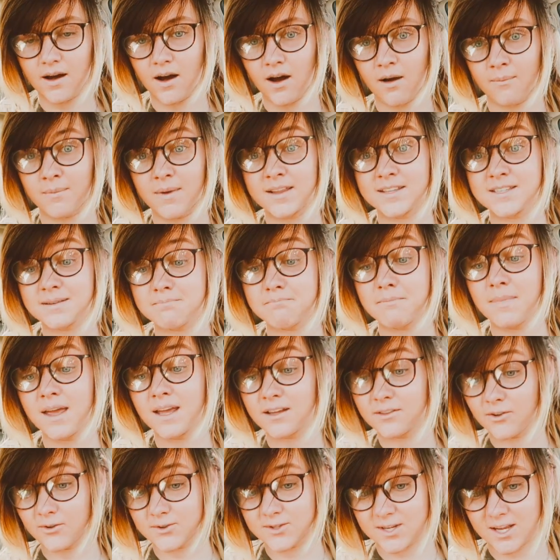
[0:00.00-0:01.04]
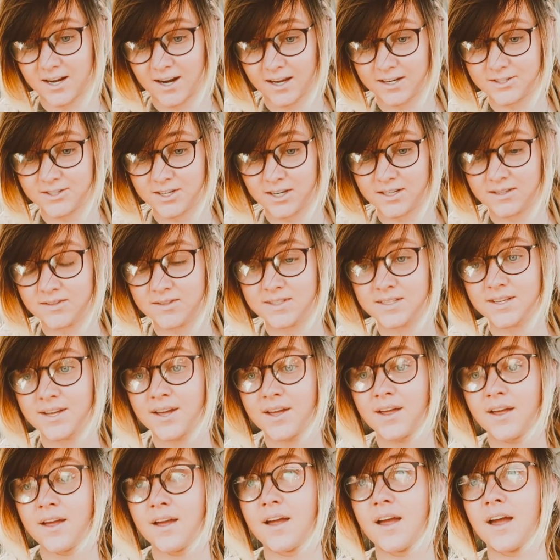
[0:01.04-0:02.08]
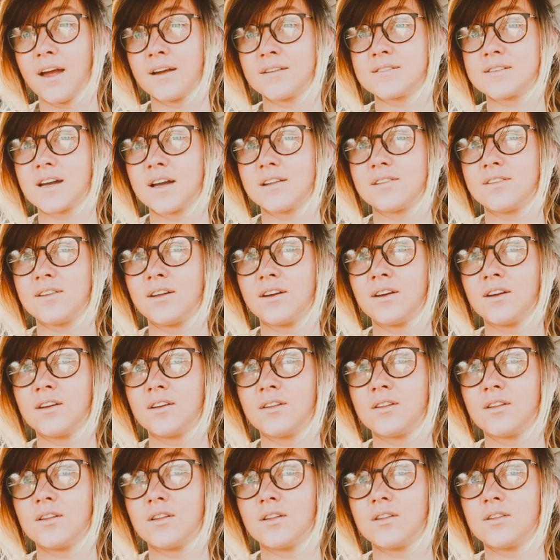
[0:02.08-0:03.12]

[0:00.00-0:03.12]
and to make those connections. And I think